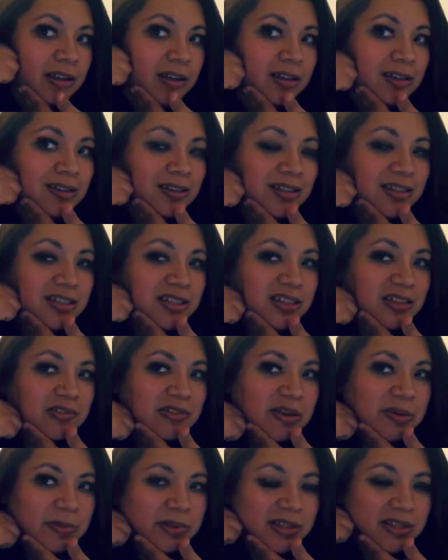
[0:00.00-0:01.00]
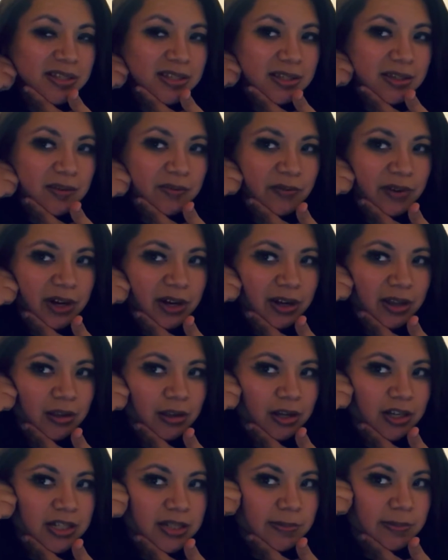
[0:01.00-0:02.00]
because you have to remember this is a very
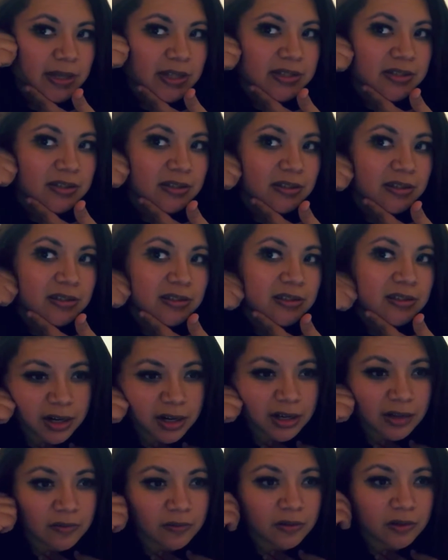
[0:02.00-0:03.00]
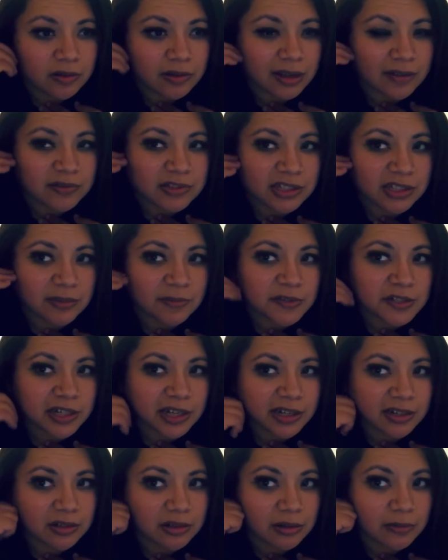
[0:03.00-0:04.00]
large muscle. If you have
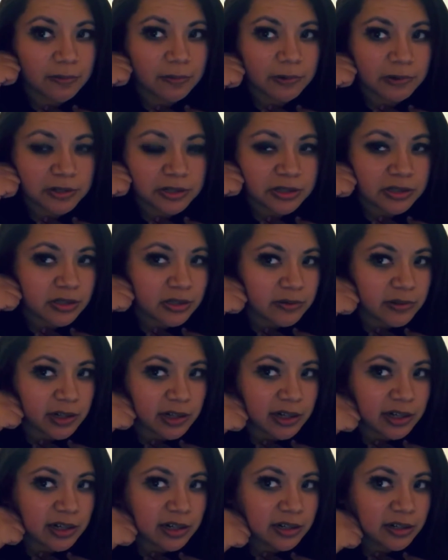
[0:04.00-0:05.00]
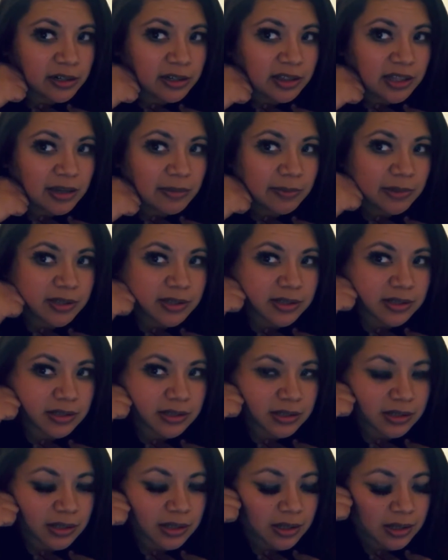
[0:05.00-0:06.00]
TMJ, don't push too hard on that
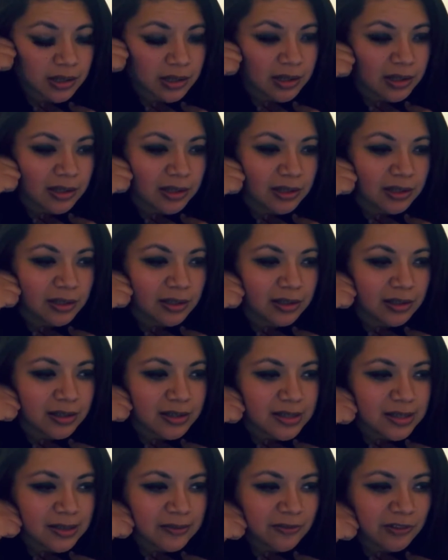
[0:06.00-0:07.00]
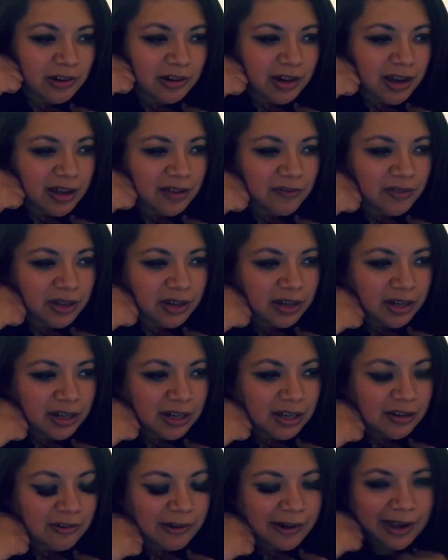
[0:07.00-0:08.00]
muscle, because if you're having
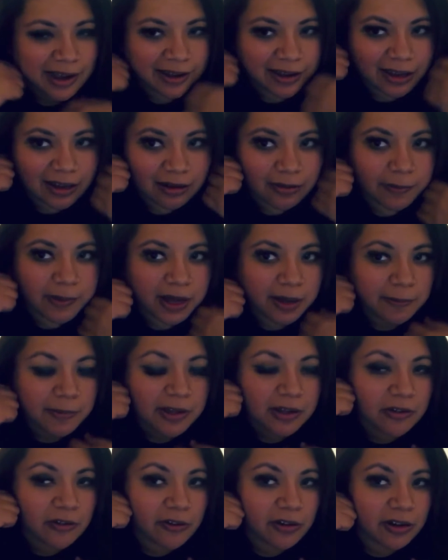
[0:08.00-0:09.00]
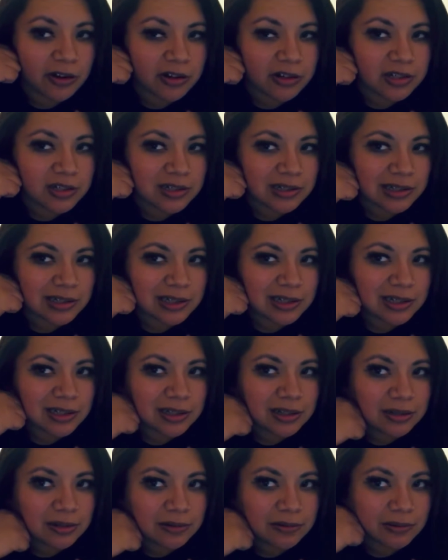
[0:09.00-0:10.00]
any cracking or popping going on your jaw,
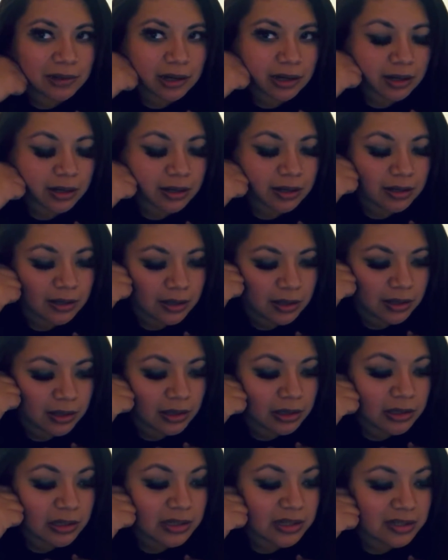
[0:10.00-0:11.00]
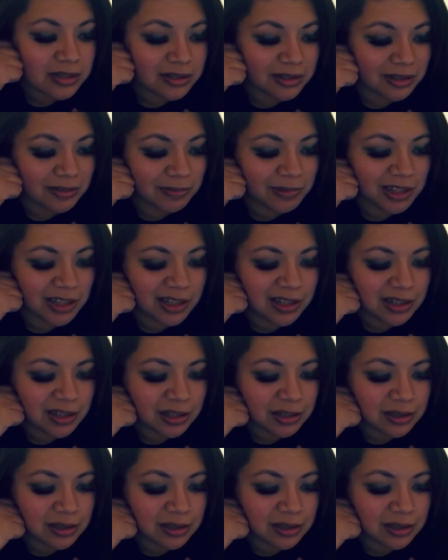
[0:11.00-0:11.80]
you don't want to disturb that.